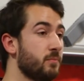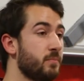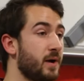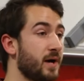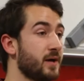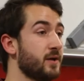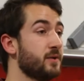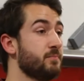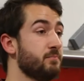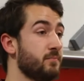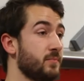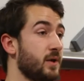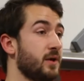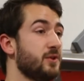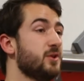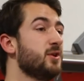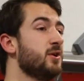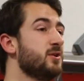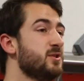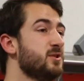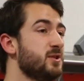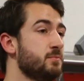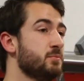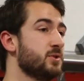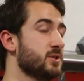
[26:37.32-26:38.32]
by
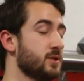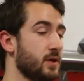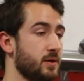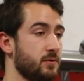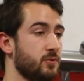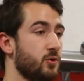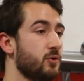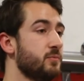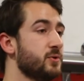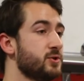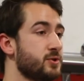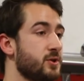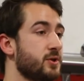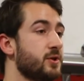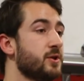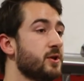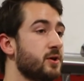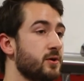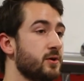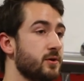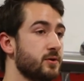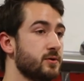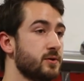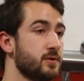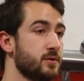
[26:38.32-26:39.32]
30%, almost a
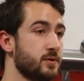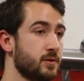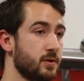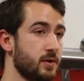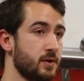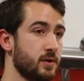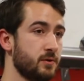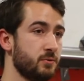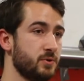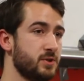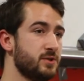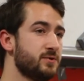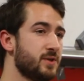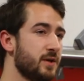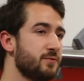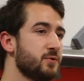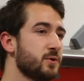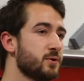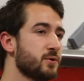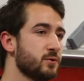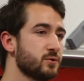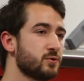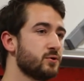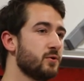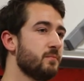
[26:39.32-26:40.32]
third which is
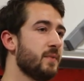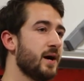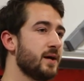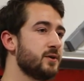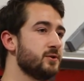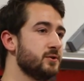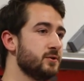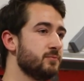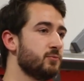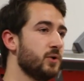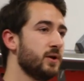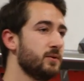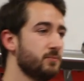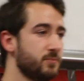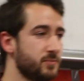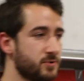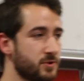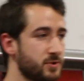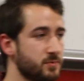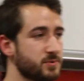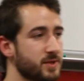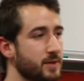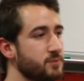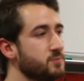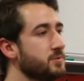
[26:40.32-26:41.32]
difficult to imagine, but
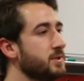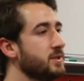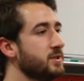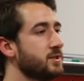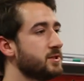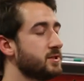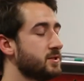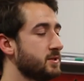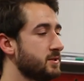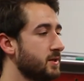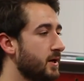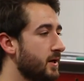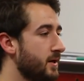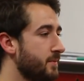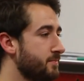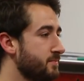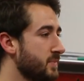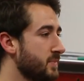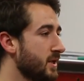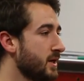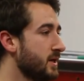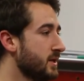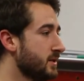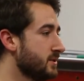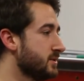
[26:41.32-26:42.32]
sometimes with these um,
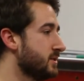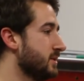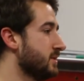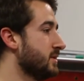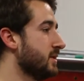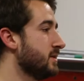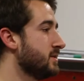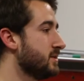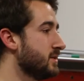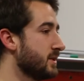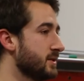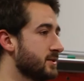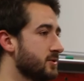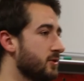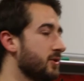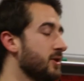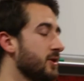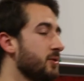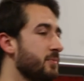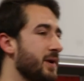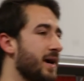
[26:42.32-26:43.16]
statistics, they're a little bit